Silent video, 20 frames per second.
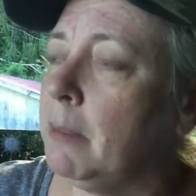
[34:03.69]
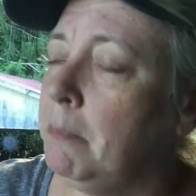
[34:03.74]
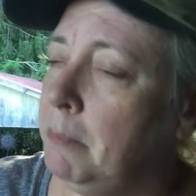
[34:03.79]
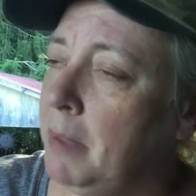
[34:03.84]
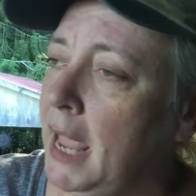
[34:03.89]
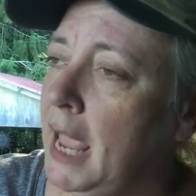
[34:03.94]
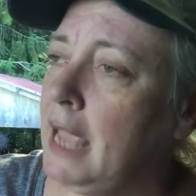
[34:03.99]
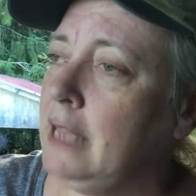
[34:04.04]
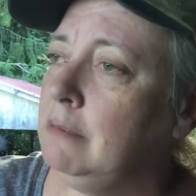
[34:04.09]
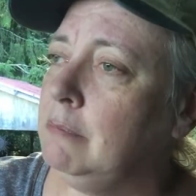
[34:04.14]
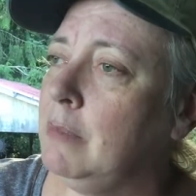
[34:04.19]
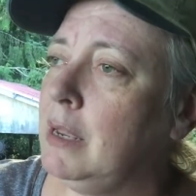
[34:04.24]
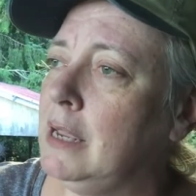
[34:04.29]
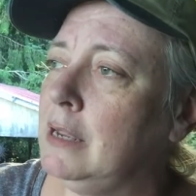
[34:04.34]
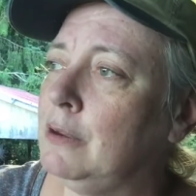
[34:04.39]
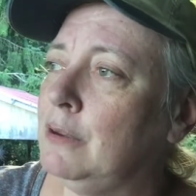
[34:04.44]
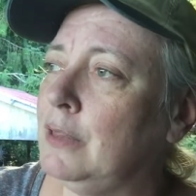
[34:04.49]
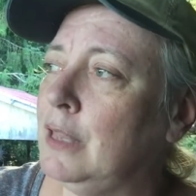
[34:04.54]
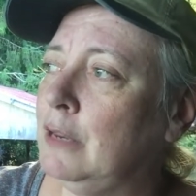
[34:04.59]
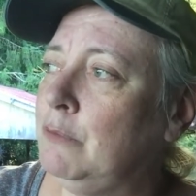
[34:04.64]
Pat and
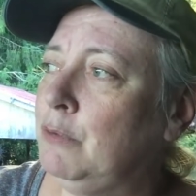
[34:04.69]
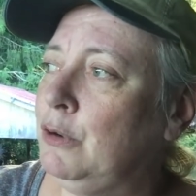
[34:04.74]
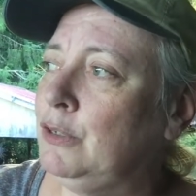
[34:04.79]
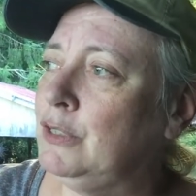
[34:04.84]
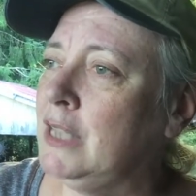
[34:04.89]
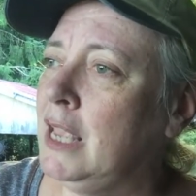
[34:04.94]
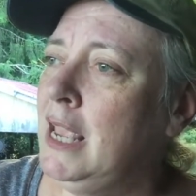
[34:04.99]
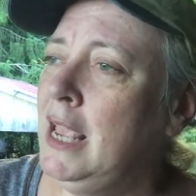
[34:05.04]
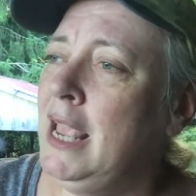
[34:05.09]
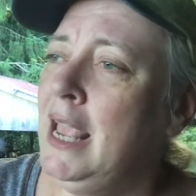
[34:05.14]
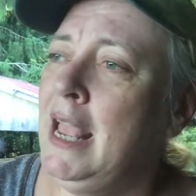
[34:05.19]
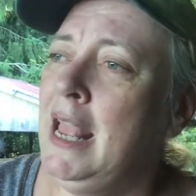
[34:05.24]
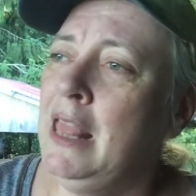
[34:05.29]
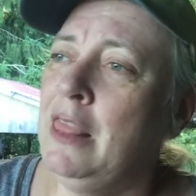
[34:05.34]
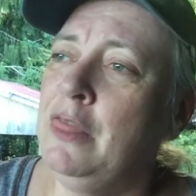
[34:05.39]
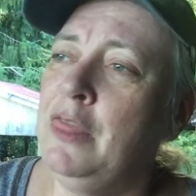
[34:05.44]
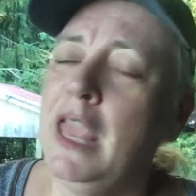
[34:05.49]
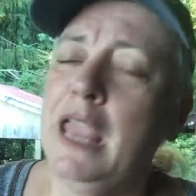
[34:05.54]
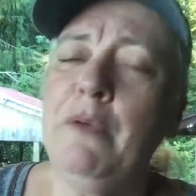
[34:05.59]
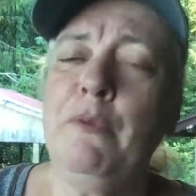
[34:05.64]
Michael Edwards.
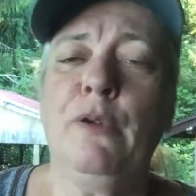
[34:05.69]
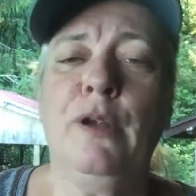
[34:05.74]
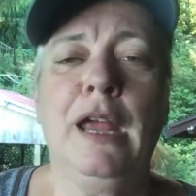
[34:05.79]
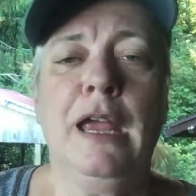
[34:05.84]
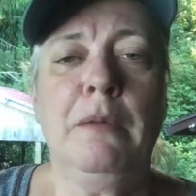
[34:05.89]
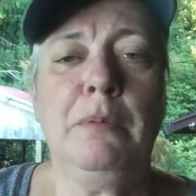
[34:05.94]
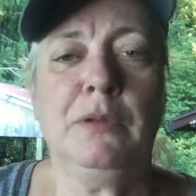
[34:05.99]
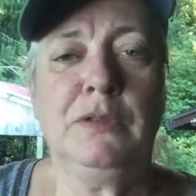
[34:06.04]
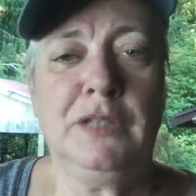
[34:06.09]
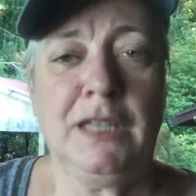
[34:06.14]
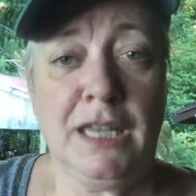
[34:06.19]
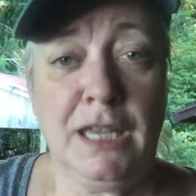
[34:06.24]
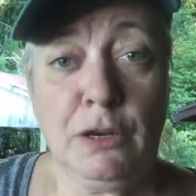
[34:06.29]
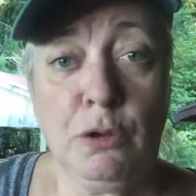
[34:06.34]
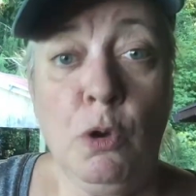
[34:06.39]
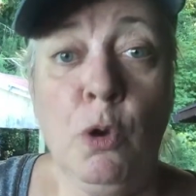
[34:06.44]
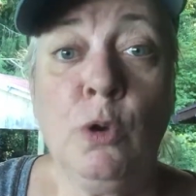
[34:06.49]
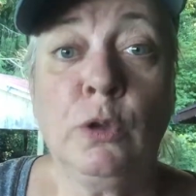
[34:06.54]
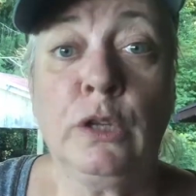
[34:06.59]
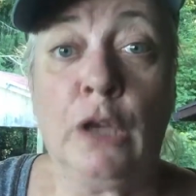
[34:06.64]
They were able to get
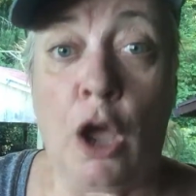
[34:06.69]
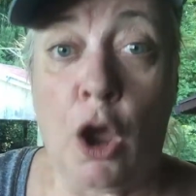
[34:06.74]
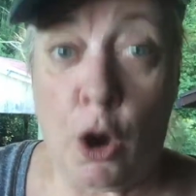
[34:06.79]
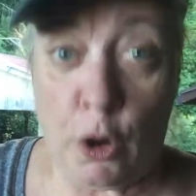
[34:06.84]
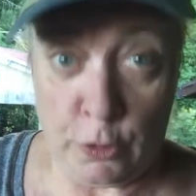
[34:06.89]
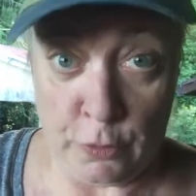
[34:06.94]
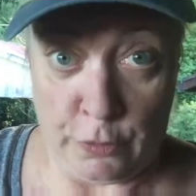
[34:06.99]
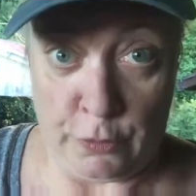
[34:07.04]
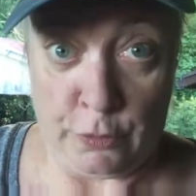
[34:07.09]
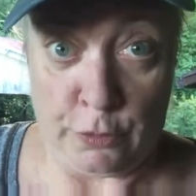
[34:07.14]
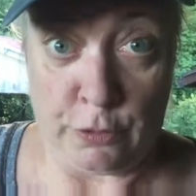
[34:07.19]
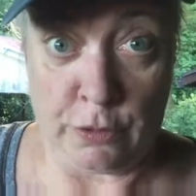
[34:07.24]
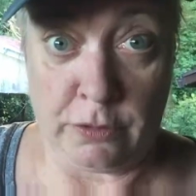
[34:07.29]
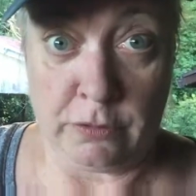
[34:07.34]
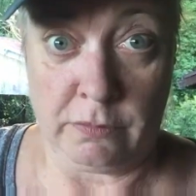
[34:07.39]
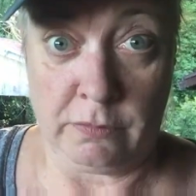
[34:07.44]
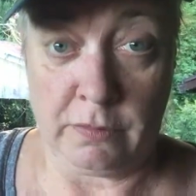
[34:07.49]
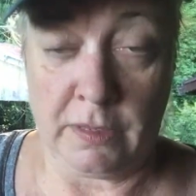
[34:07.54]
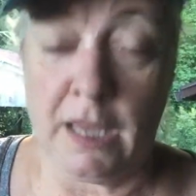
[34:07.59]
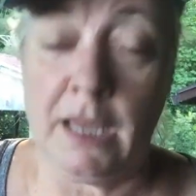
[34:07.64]
a hold of Arthur.
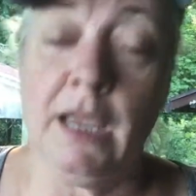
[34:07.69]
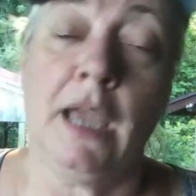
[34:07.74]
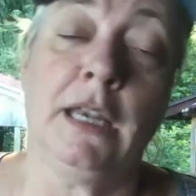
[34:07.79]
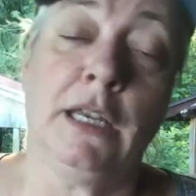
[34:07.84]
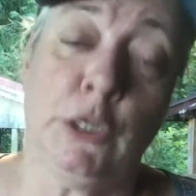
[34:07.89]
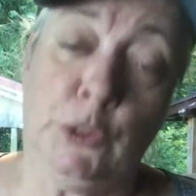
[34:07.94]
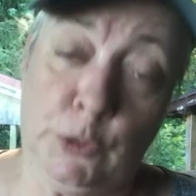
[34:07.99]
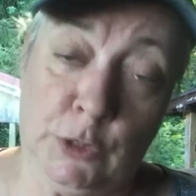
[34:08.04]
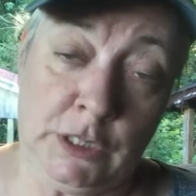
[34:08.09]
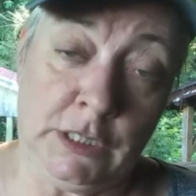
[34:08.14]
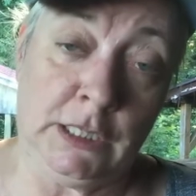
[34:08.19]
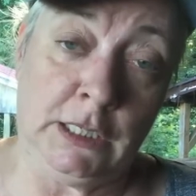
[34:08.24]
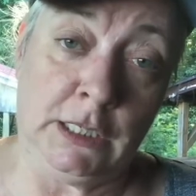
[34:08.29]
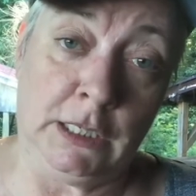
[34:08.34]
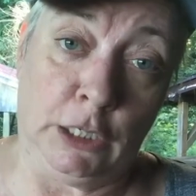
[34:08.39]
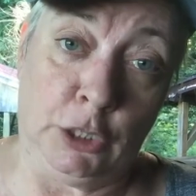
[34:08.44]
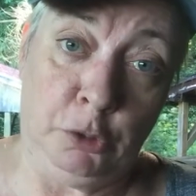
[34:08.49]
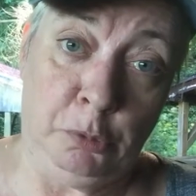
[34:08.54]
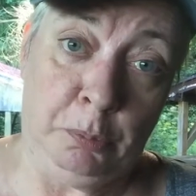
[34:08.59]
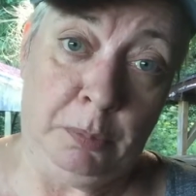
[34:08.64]
They got interested
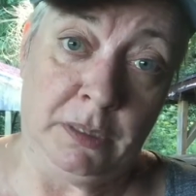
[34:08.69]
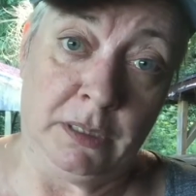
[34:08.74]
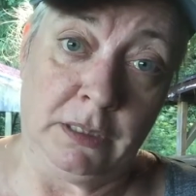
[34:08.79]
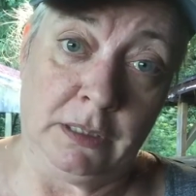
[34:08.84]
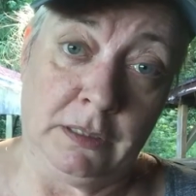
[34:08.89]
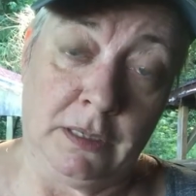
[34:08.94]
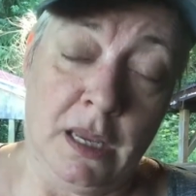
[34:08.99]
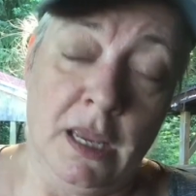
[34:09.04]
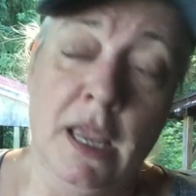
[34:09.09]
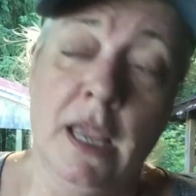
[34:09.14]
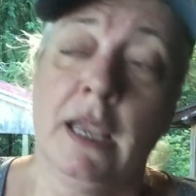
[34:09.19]
in lupines.